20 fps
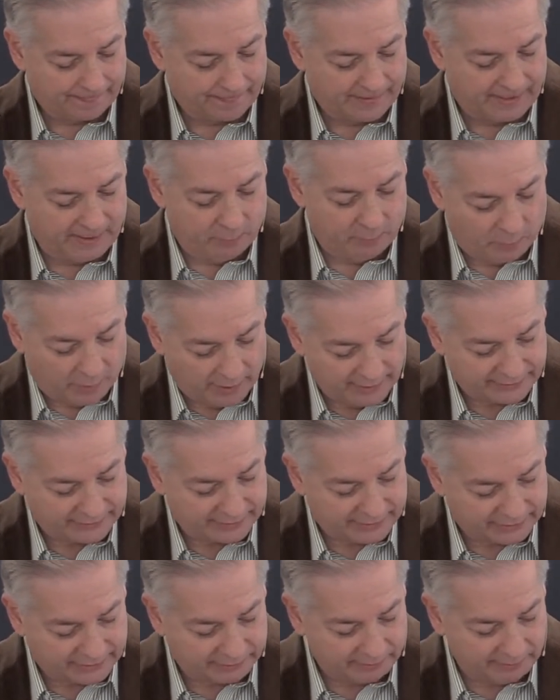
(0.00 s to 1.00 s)
He wants
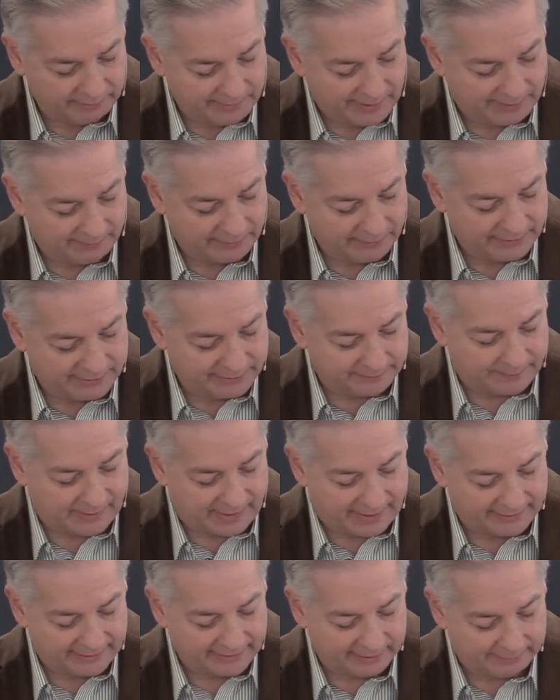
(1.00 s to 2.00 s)
us to remember his
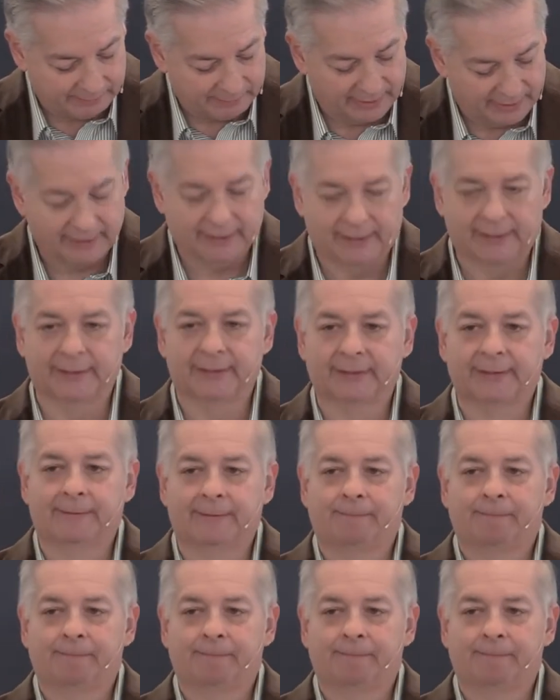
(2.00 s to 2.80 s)
body and blood.